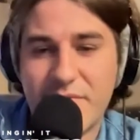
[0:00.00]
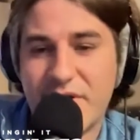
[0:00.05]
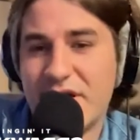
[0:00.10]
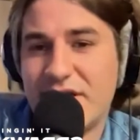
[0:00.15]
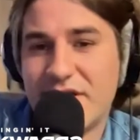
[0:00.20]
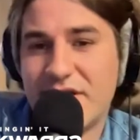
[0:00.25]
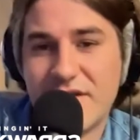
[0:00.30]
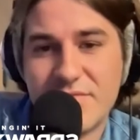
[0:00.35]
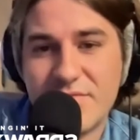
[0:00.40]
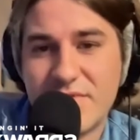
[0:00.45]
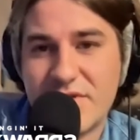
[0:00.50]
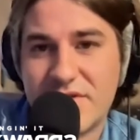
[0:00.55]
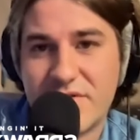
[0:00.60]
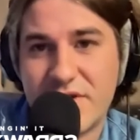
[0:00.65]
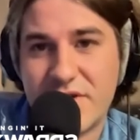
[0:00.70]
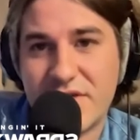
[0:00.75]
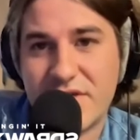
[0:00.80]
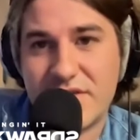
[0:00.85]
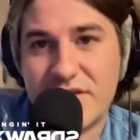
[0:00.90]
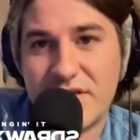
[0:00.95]
Miking them is
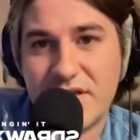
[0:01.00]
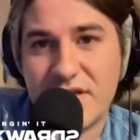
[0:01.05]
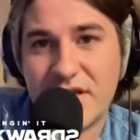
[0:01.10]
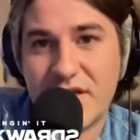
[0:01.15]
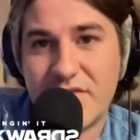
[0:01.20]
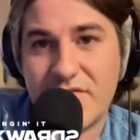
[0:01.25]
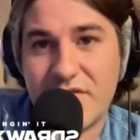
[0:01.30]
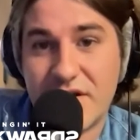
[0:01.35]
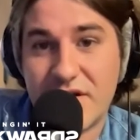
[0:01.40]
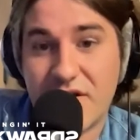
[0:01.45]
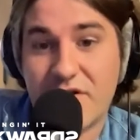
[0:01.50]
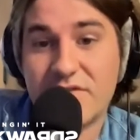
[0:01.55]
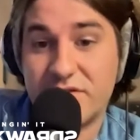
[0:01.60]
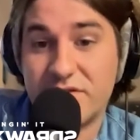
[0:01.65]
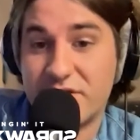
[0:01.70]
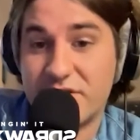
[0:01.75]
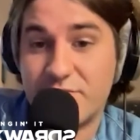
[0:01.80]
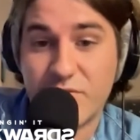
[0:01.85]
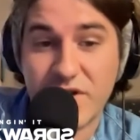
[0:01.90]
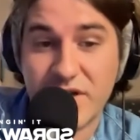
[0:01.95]
crazy, and then also
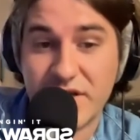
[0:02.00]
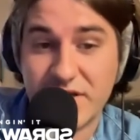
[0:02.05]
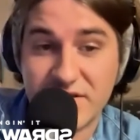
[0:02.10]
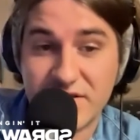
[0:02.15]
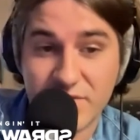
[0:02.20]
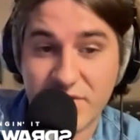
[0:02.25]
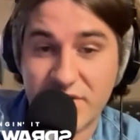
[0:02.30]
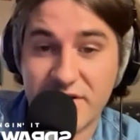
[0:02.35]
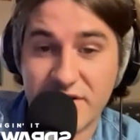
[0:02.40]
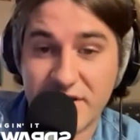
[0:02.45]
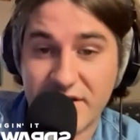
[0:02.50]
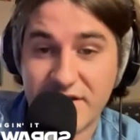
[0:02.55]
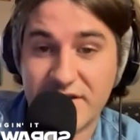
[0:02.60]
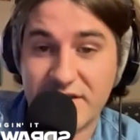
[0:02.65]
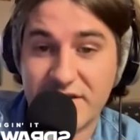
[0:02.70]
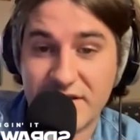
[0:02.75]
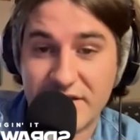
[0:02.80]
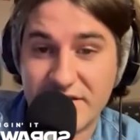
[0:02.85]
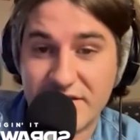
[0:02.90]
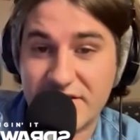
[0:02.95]
just playing to a click
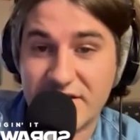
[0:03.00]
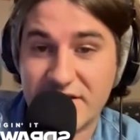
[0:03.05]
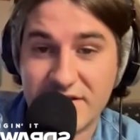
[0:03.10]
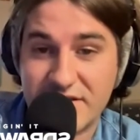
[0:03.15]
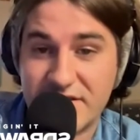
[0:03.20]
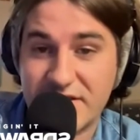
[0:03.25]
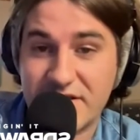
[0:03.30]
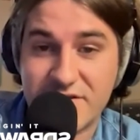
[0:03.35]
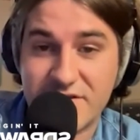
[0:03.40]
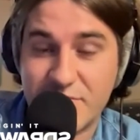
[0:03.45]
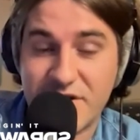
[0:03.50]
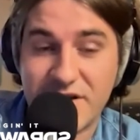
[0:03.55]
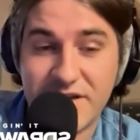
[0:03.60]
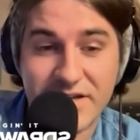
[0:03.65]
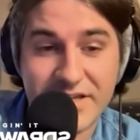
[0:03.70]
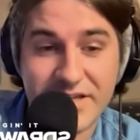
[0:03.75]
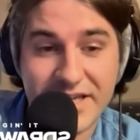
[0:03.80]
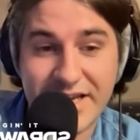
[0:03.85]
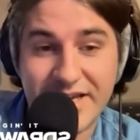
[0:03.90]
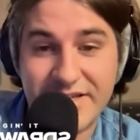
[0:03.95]
is like such a pain
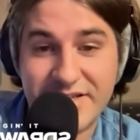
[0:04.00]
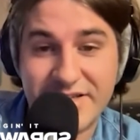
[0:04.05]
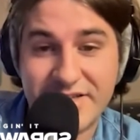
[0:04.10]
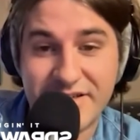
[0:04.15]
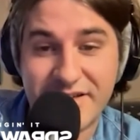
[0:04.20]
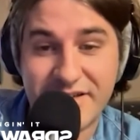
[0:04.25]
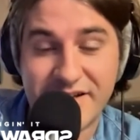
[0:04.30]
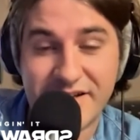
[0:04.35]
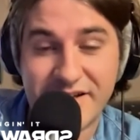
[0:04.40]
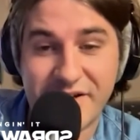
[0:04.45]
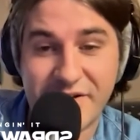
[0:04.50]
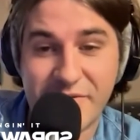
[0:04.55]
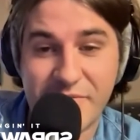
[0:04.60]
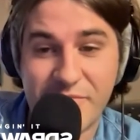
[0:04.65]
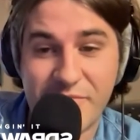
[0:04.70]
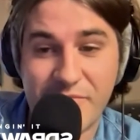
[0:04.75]
in the ass. Um,